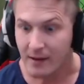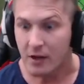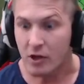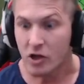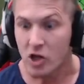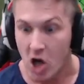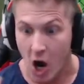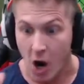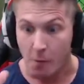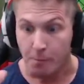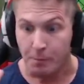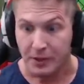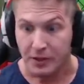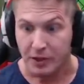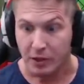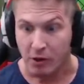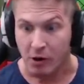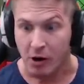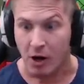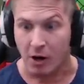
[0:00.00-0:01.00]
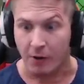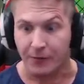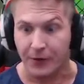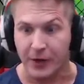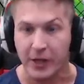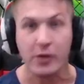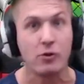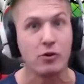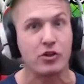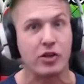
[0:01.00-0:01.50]
No Potara
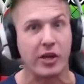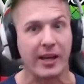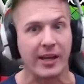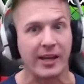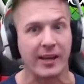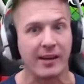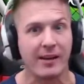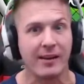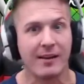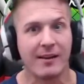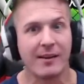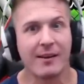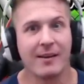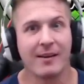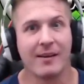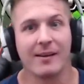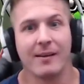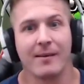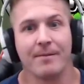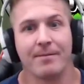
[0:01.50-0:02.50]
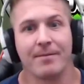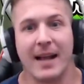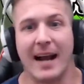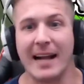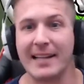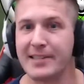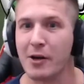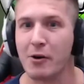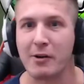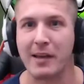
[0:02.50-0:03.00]
Fusion?
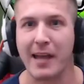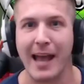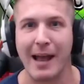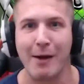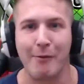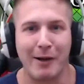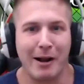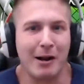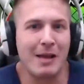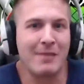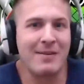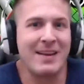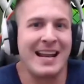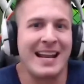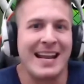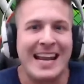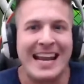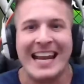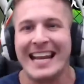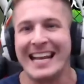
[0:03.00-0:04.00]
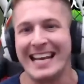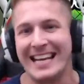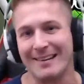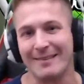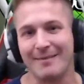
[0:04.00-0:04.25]
That's okay. We don't even need it.